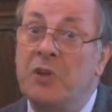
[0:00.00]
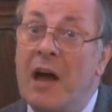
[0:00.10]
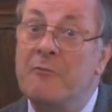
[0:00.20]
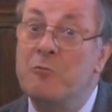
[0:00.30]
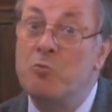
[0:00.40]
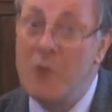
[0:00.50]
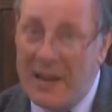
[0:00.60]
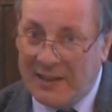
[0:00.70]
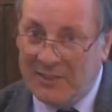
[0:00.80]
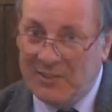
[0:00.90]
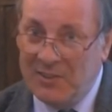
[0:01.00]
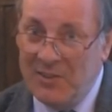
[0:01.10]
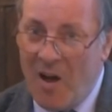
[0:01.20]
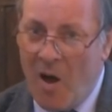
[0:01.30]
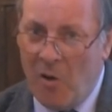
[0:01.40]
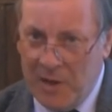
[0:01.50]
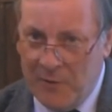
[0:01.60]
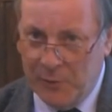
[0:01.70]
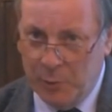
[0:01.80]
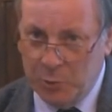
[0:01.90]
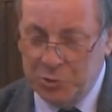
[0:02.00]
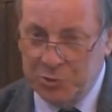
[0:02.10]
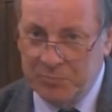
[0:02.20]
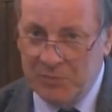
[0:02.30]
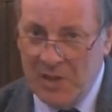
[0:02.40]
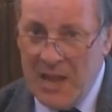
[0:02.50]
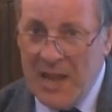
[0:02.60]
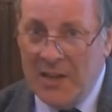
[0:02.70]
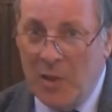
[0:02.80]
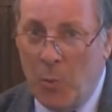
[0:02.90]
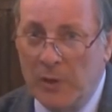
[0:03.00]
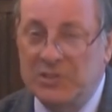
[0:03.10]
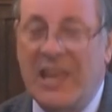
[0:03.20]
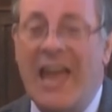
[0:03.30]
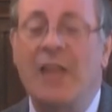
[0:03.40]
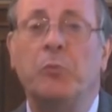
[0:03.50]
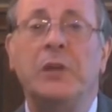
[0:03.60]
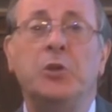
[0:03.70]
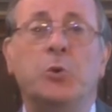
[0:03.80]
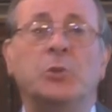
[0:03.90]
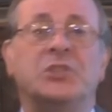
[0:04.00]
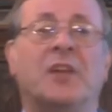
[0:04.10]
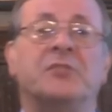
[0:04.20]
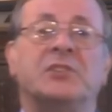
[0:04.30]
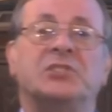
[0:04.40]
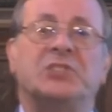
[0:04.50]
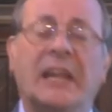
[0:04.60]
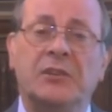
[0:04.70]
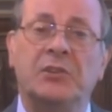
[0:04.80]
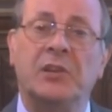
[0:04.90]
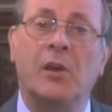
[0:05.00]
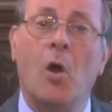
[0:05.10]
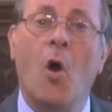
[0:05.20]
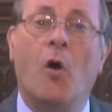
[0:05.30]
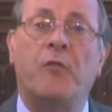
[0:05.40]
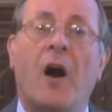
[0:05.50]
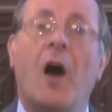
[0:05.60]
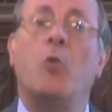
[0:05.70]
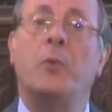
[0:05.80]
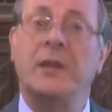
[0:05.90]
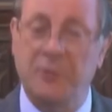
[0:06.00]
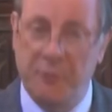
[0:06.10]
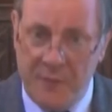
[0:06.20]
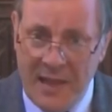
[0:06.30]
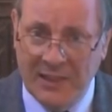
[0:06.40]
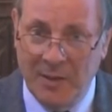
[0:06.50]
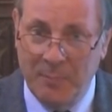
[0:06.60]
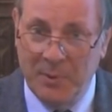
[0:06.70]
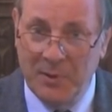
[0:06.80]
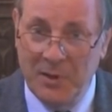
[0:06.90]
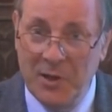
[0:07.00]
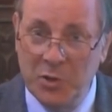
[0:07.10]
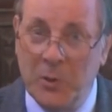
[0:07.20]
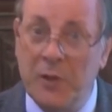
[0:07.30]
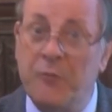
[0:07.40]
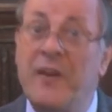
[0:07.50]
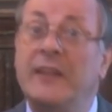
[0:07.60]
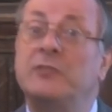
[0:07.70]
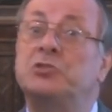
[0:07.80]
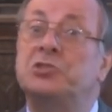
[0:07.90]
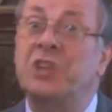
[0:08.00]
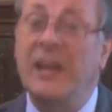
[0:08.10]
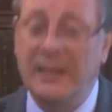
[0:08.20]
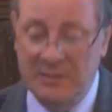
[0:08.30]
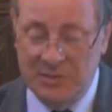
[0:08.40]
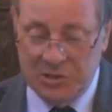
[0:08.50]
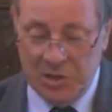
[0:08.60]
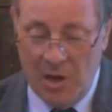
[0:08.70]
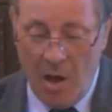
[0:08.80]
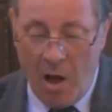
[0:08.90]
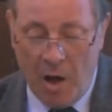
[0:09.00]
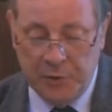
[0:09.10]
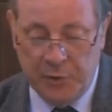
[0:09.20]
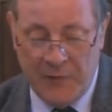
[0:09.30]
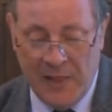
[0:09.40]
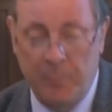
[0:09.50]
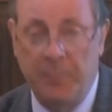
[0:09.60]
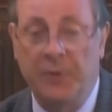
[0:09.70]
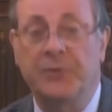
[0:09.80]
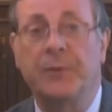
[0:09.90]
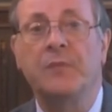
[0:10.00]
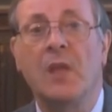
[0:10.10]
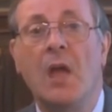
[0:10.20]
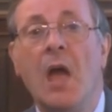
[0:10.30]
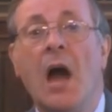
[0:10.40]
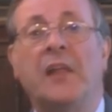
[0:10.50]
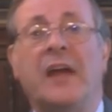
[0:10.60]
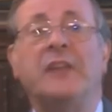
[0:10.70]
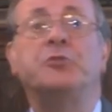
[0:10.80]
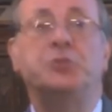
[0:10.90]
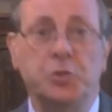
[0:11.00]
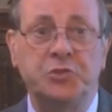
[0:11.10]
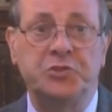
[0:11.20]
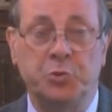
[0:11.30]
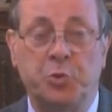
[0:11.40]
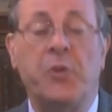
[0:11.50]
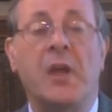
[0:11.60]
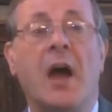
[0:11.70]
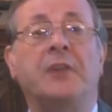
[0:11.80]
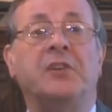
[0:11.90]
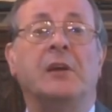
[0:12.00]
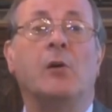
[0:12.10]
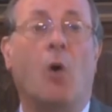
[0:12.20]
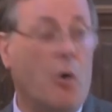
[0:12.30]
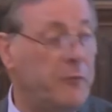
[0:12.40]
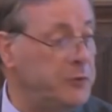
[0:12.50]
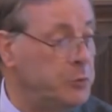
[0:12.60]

direct our evolution. In other words, can we use an understanding of how we develop to, in effect, change our development? And I introduced you to the idea of